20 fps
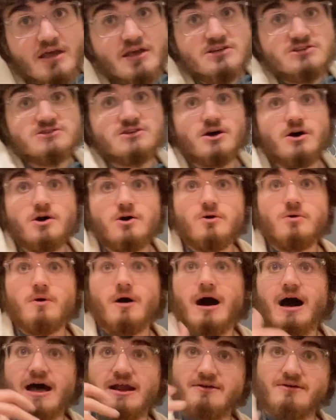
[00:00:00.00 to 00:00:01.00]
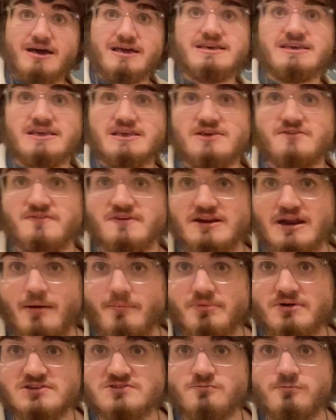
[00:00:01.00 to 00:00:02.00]
So unlike even
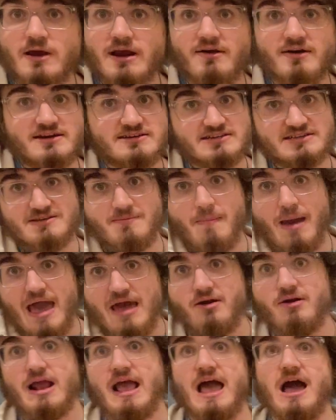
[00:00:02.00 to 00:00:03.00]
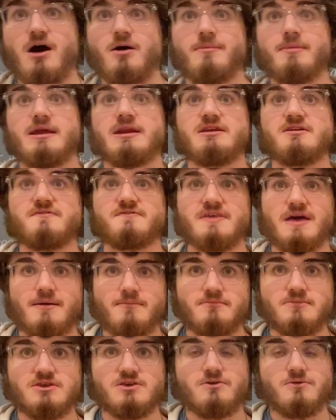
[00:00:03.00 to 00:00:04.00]
numbers, where it doesn't matter how many of
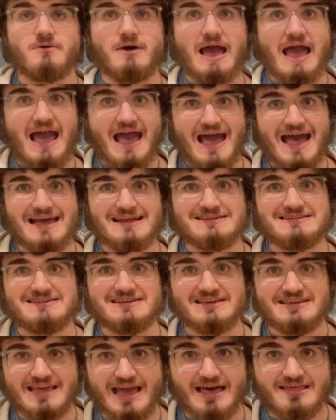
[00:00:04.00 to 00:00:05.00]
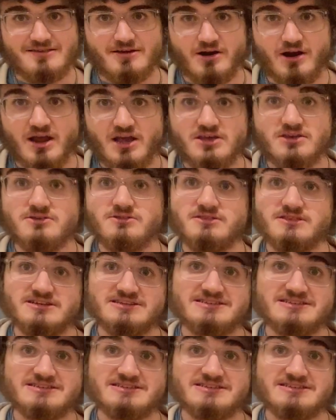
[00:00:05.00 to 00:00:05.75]
them you add together, the